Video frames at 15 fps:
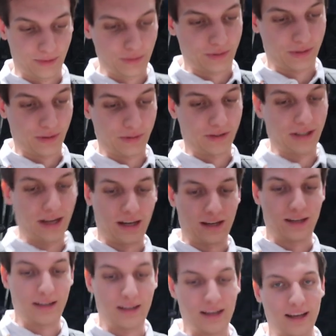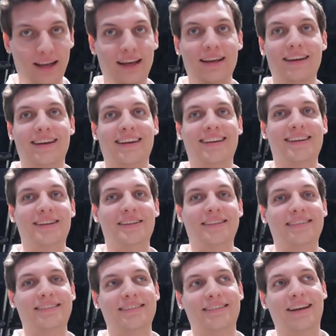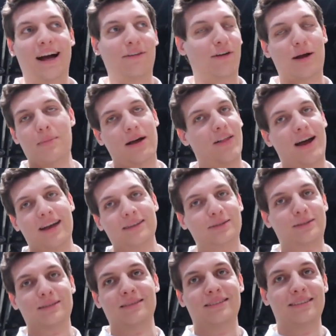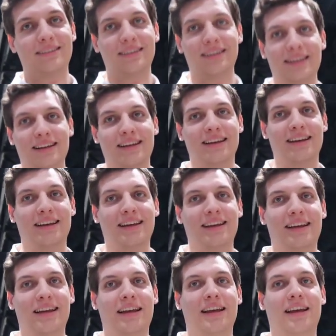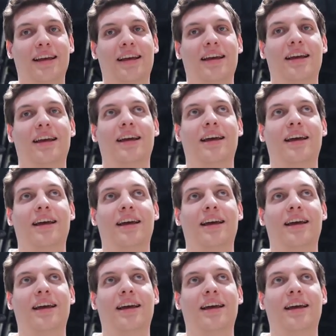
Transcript: Take me to my. Crown lines. Take me to your.